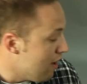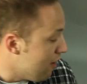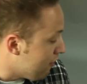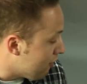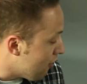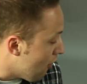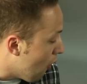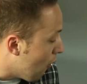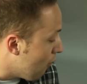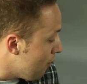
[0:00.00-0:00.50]

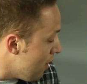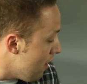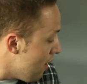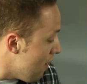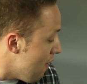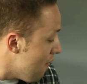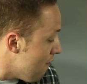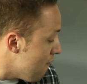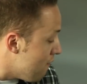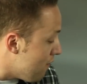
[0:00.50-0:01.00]
So
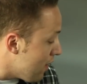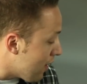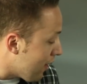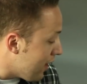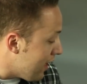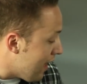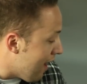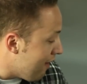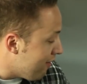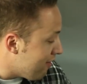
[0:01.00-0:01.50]

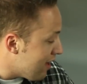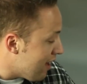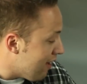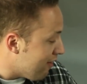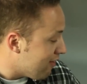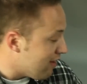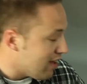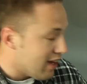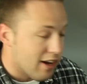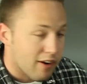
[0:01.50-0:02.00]
very nice
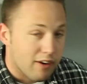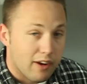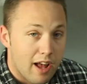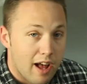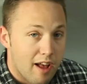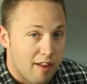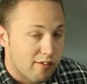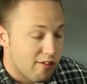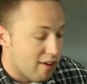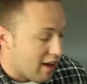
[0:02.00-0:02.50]
ESC here,
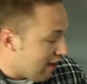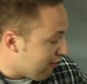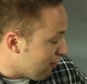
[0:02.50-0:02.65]
guys.